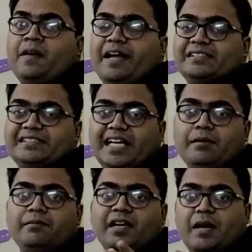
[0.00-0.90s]

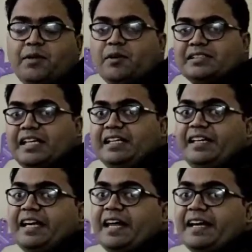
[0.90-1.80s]
enzyme amino acyl
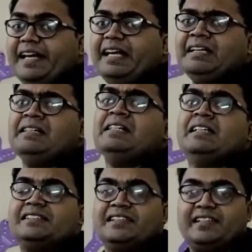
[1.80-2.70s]
tRNA
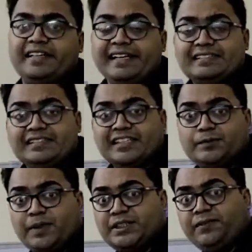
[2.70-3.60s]
synthetase
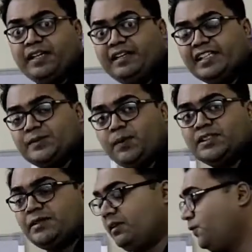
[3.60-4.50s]
specifically
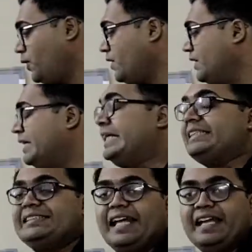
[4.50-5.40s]
responsible for
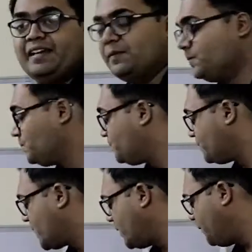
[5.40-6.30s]
serine.
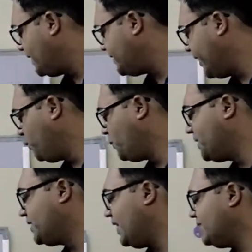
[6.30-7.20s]
First it would
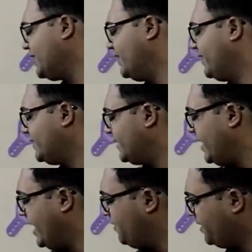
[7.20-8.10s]
be charged, and thus
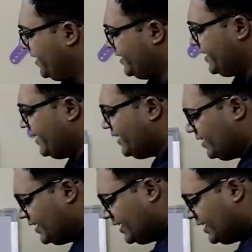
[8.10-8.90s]
I have written it here,